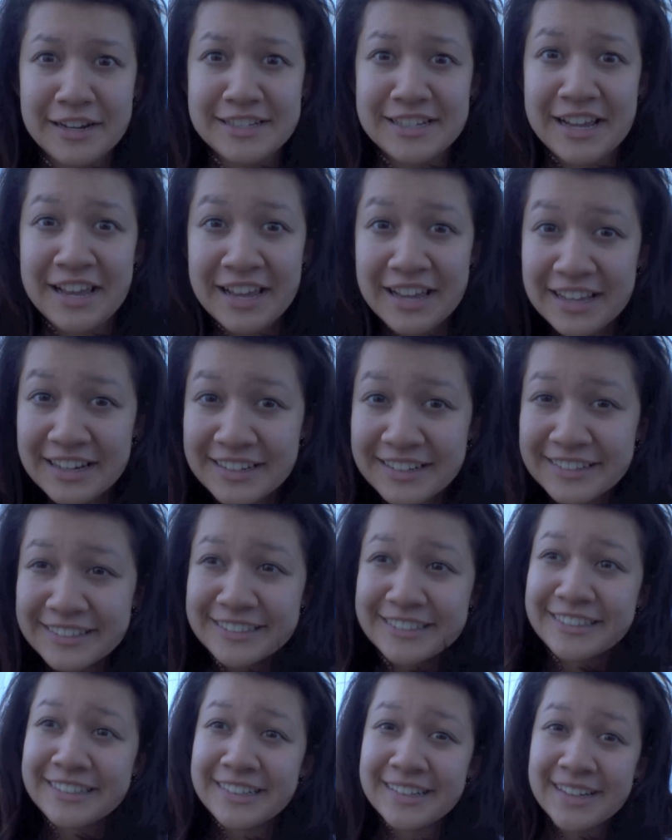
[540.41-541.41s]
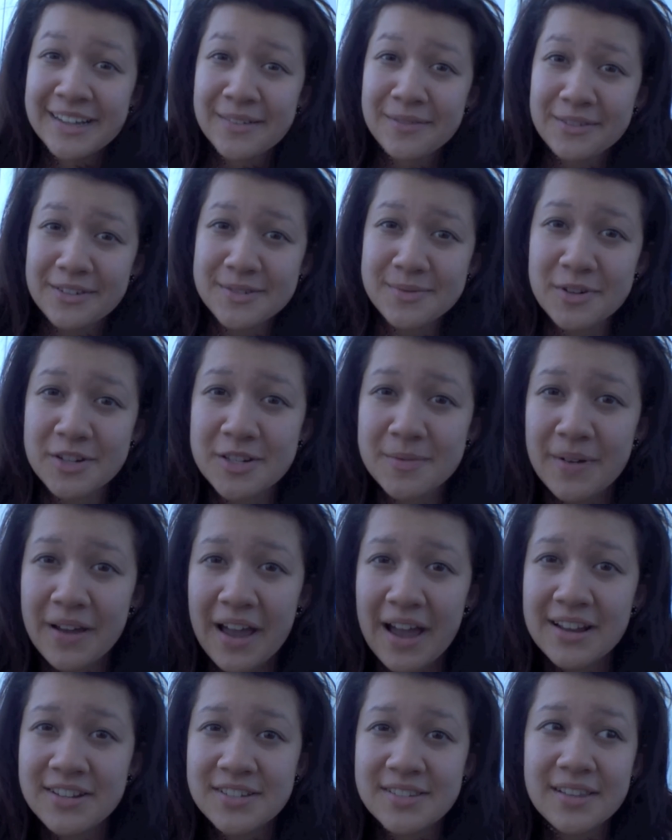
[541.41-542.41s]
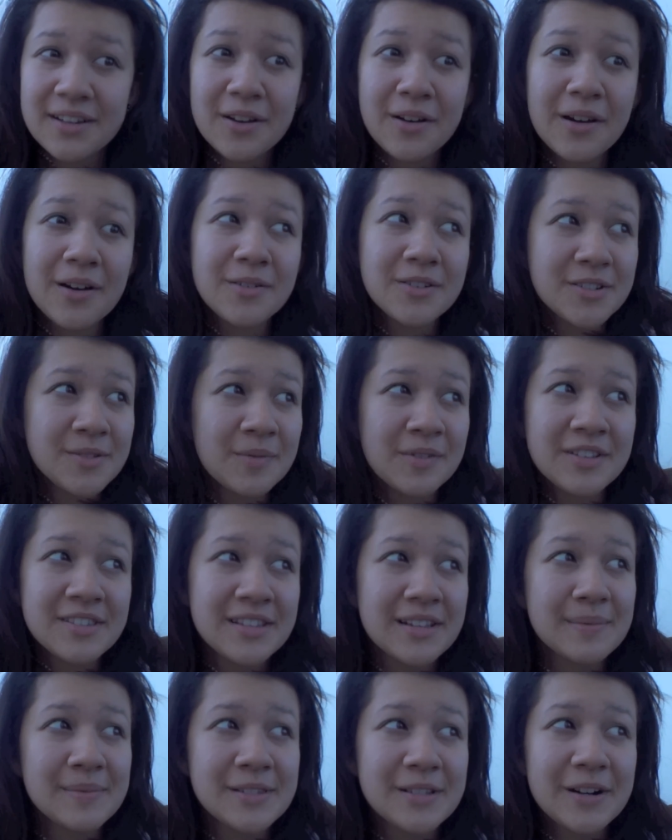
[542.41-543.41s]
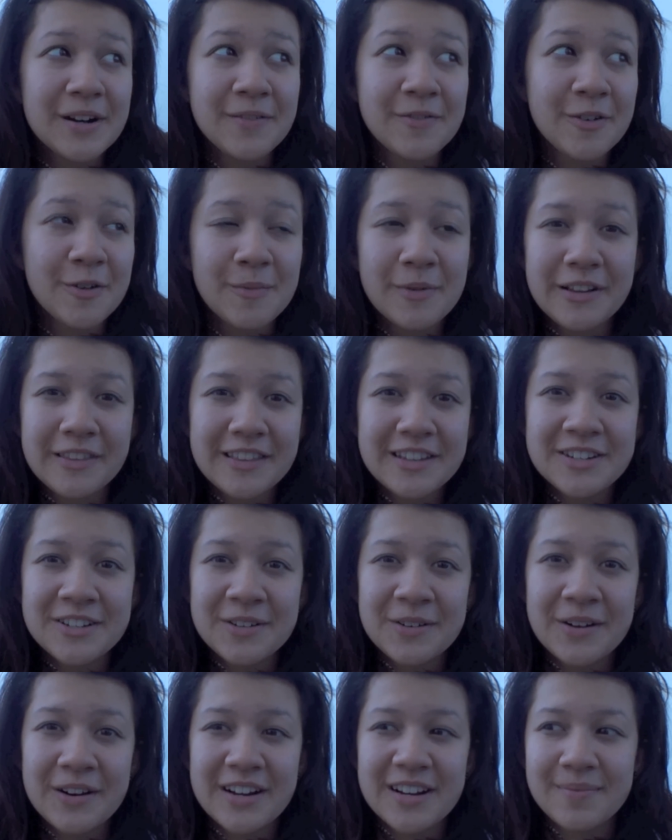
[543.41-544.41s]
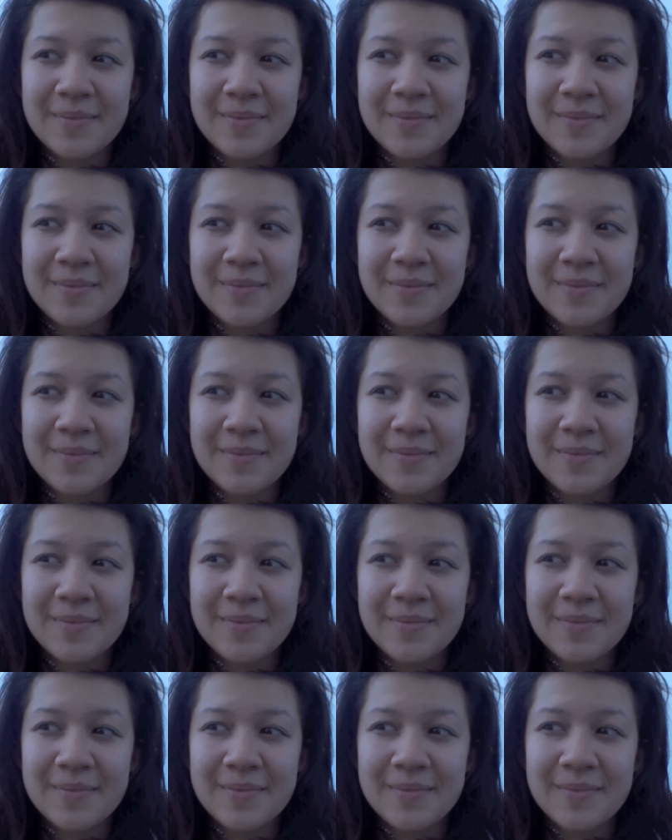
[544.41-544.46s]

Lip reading: And I did. When I was washing my hands, she's like, oh, I just want to say I'm sorry for opening the door.